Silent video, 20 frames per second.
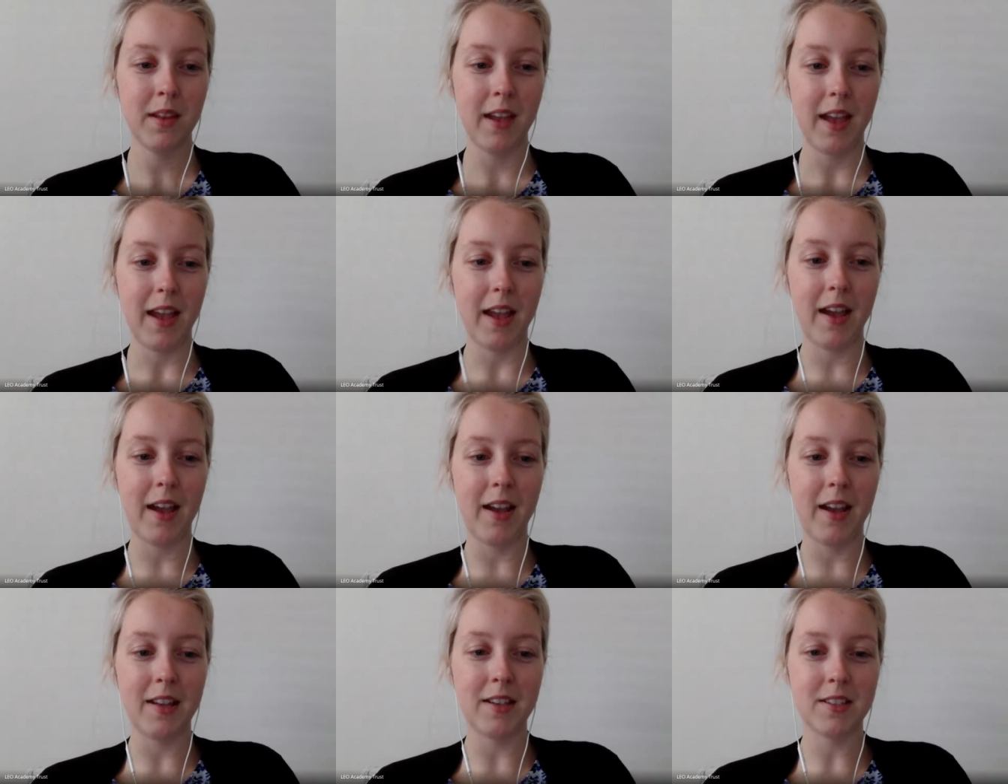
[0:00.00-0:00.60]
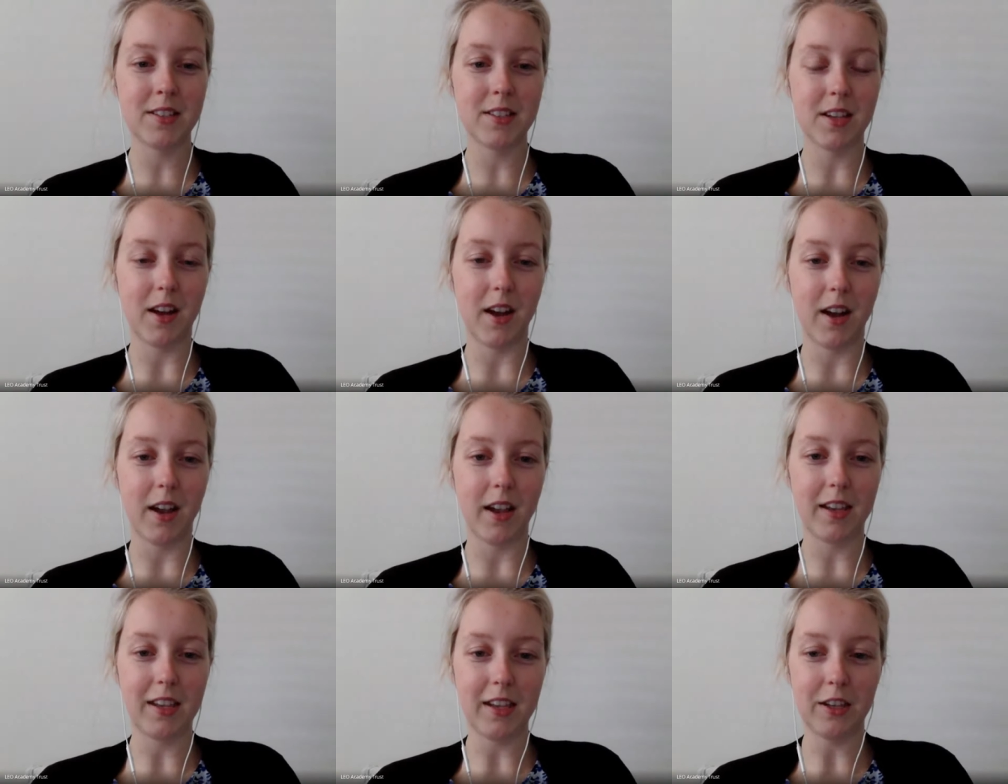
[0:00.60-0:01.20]
and
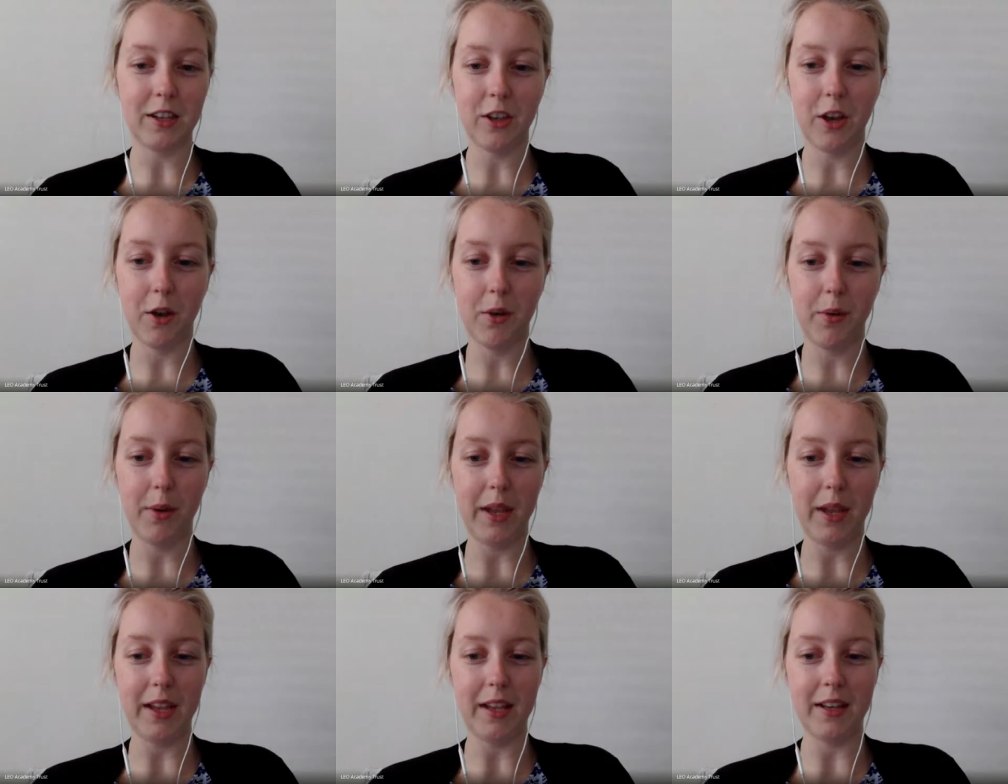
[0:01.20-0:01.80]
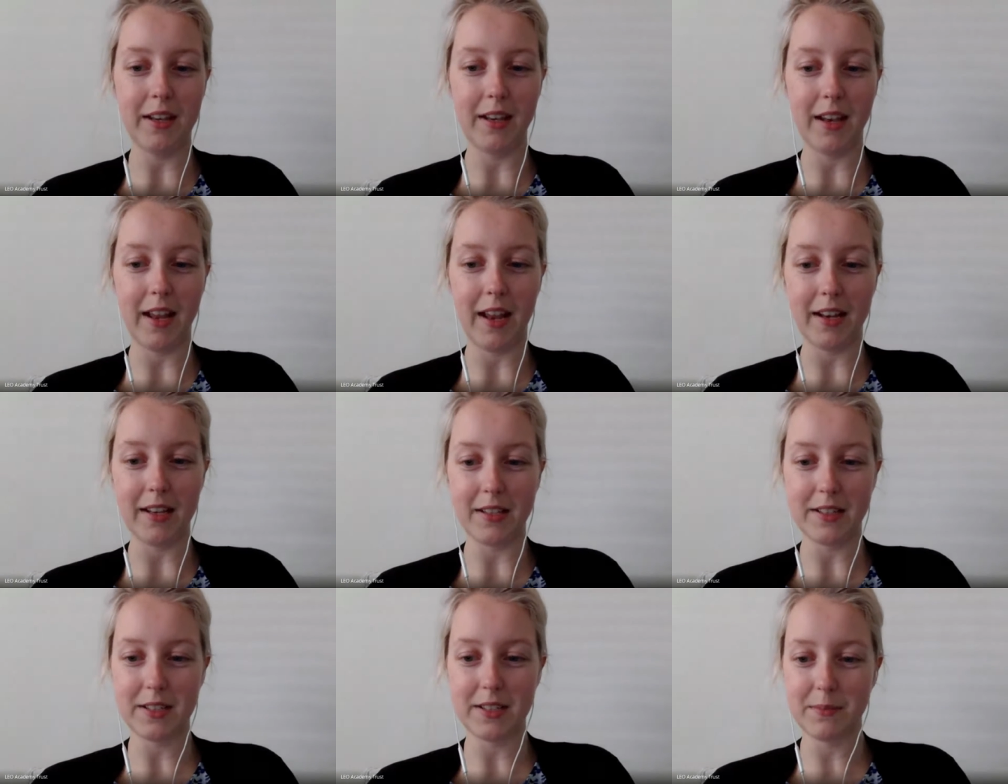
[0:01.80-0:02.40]
I can go in
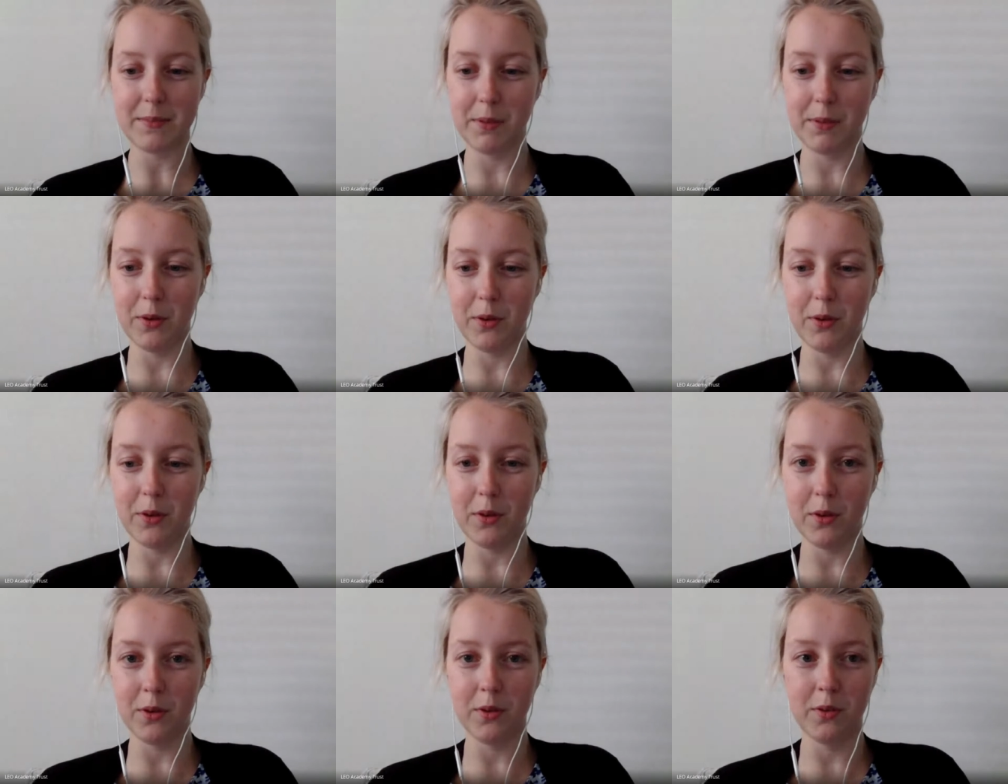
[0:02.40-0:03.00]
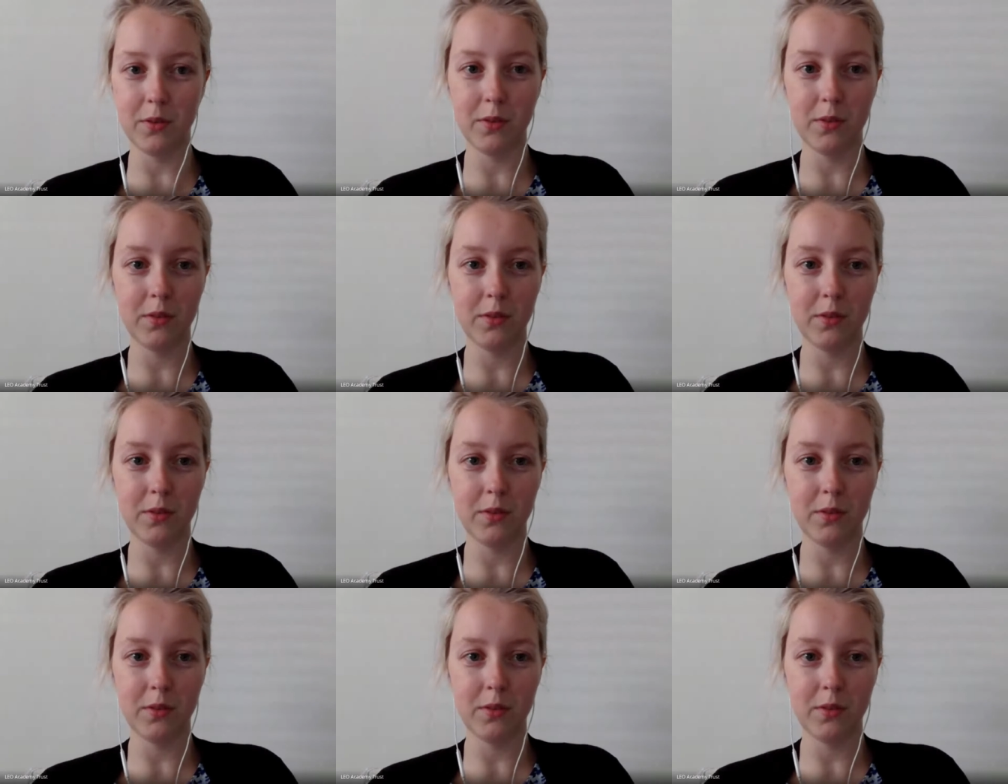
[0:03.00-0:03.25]
and explore.